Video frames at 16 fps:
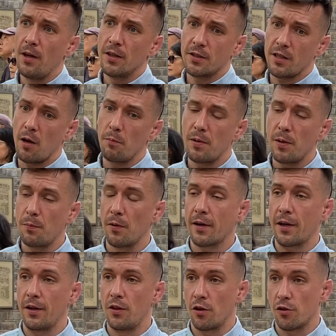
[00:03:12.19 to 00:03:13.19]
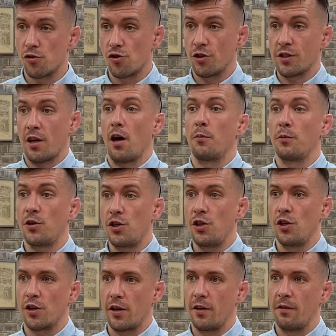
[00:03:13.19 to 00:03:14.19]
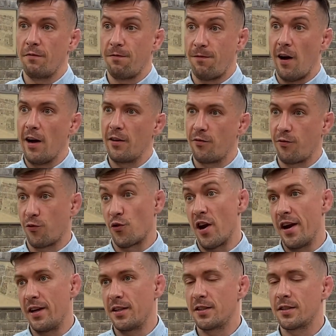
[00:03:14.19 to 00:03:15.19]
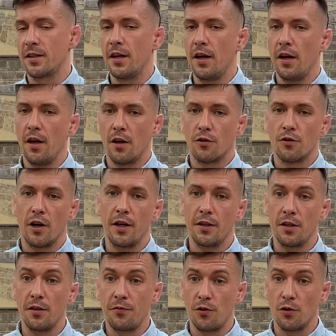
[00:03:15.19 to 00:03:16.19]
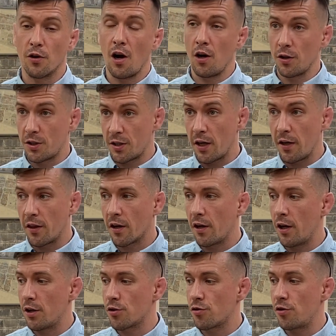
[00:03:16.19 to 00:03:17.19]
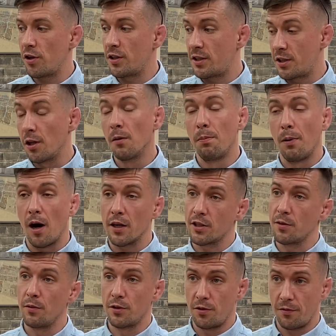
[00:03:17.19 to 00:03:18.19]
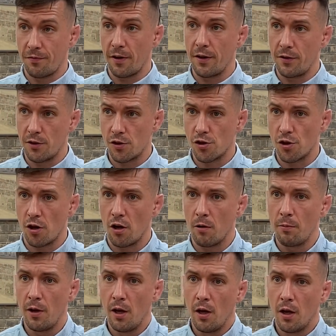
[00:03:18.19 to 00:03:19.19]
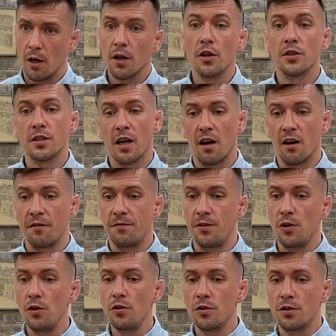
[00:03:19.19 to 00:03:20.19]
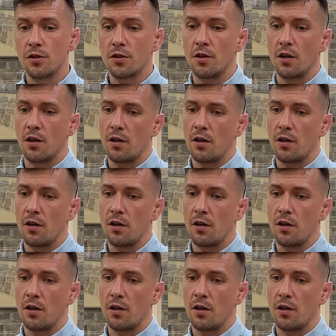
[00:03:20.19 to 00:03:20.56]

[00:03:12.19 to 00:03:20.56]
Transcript: Some people cannot just come here and find friends, right? If you're outside the country, it's still possible to find a job because I've used